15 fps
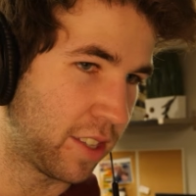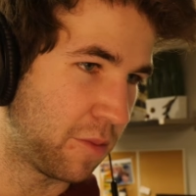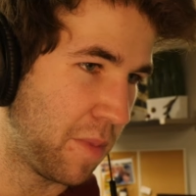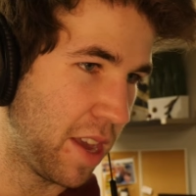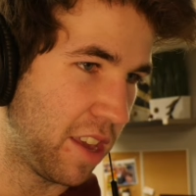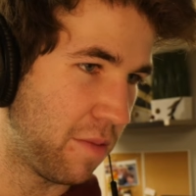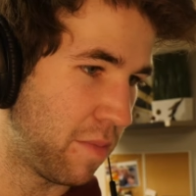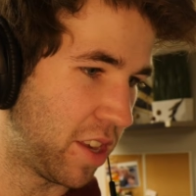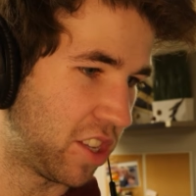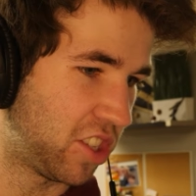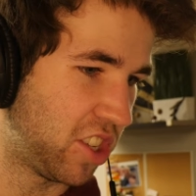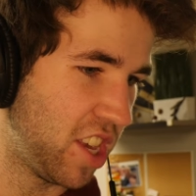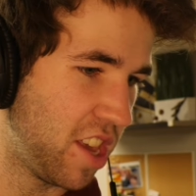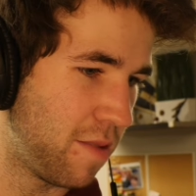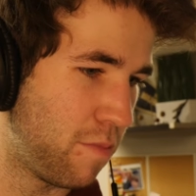it's making me
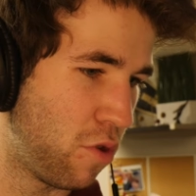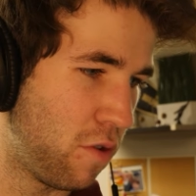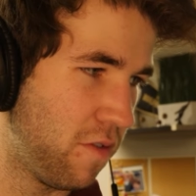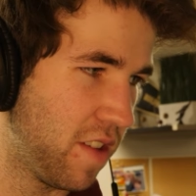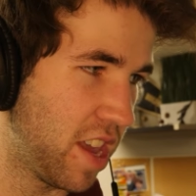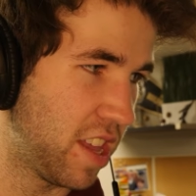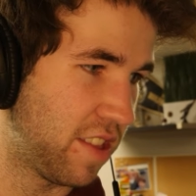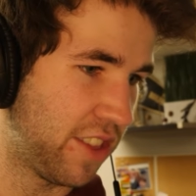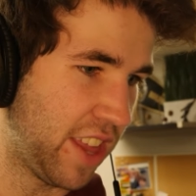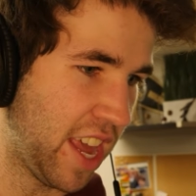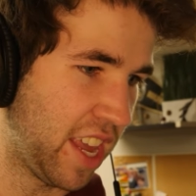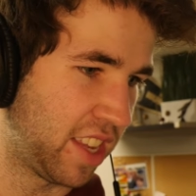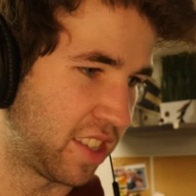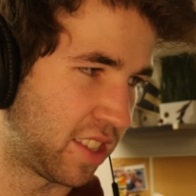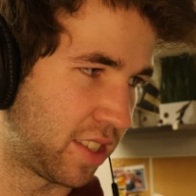see moving
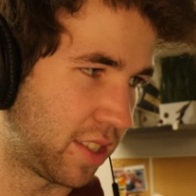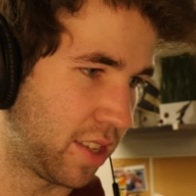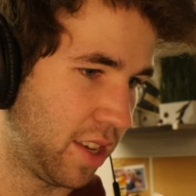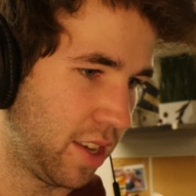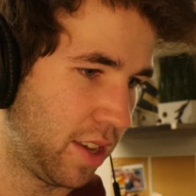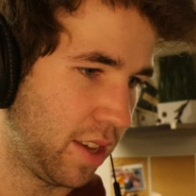things.